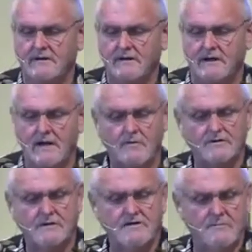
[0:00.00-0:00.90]
And I want to
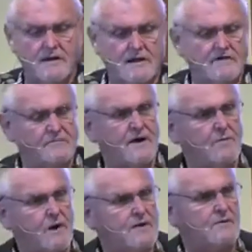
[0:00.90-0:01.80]
live my life my
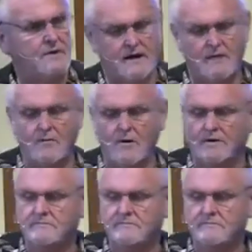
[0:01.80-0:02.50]
way, the way I want.